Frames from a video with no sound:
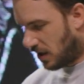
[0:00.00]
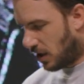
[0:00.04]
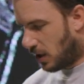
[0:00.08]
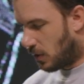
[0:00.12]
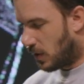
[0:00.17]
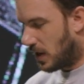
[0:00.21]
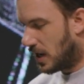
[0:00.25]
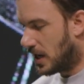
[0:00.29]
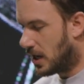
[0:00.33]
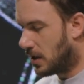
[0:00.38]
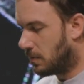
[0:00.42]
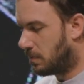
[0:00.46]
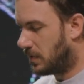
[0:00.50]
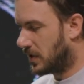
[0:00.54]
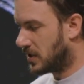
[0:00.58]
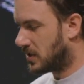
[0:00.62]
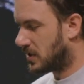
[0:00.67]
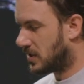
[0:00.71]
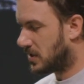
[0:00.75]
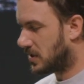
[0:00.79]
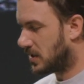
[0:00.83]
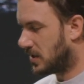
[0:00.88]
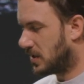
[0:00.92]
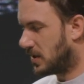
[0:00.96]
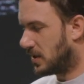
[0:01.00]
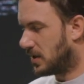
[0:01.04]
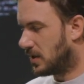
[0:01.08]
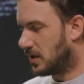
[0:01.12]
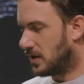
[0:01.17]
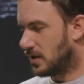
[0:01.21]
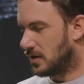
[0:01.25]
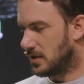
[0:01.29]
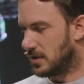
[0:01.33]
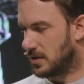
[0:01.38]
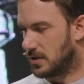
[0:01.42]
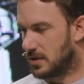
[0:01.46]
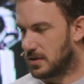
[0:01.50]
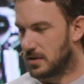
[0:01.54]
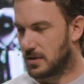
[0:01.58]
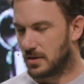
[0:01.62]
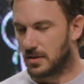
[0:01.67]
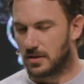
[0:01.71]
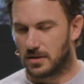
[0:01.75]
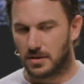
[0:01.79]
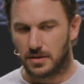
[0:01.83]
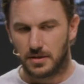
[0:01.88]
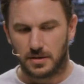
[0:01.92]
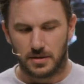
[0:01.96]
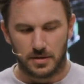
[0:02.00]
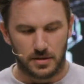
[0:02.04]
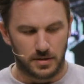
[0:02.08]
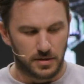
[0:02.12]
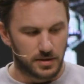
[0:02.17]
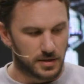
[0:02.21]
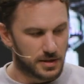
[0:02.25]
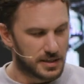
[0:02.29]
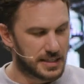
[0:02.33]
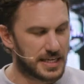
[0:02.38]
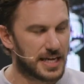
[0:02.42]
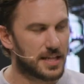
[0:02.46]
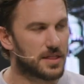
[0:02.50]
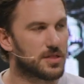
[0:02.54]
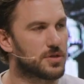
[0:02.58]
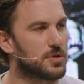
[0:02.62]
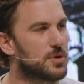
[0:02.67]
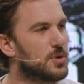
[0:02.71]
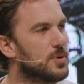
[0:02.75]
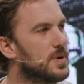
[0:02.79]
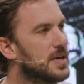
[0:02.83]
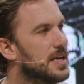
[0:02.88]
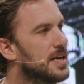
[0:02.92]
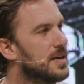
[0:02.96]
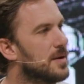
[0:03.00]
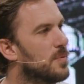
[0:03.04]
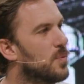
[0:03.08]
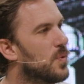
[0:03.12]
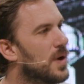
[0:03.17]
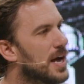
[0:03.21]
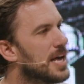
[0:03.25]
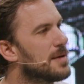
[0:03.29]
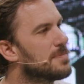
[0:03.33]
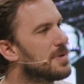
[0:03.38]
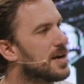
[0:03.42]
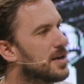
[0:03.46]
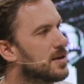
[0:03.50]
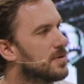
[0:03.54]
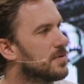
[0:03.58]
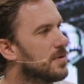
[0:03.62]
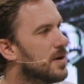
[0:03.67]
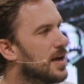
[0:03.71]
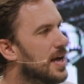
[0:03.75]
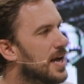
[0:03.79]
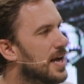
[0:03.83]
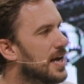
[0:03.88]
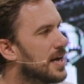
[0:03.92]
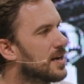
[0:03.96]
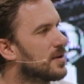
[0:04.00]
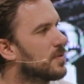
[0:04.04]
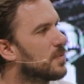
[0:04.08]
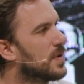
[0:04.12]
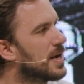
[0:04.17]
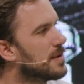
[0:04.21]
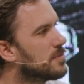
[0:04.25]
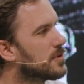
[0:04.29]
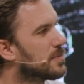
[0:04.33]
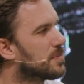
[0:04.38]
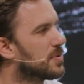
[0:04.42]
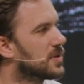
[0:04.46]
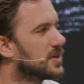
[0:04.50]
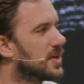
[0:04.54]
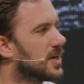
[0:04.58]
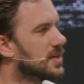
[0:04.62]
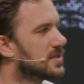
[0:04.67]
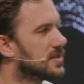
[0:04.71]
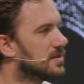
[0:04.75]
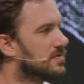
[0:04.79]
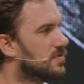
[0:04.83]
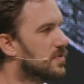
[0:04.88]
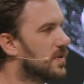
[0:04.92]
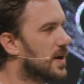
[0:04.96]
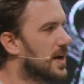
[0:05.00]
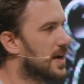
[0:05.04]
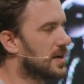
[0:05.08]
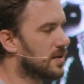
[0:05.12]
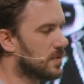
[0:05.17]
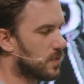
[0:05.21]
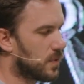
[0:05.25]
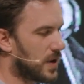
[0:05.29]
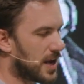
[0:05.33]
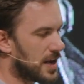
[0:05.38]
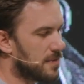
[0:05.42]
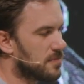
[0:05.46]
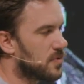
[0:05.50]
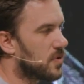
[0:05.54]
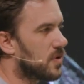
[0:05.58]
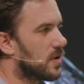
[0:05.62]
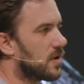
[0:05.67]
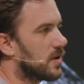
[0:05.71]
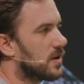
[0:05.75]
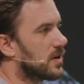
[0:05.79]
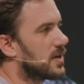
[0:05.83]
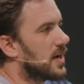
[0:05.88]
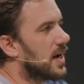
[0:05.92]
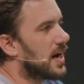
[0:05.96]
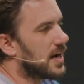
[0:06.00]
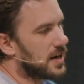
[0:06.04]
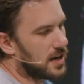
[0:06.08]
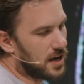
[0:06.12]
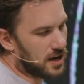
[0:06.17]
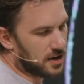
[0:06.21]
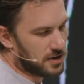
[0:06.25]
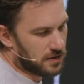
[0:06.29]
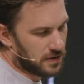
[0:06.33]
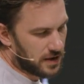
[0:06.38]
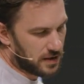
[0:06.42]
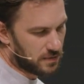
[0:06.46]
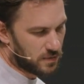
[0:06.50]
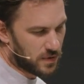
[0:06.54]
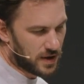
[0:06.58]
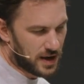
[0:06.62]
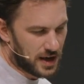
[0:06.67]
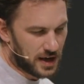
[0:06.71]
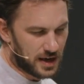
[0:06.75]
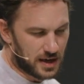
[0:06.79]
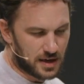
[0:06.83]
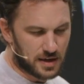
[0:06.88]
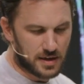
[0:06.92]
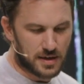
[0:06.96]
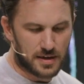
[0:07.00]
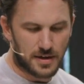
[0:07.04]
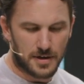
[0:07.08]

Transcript: will help us get through it in a way better way, in a way more productive way, in a way more God-honoring way.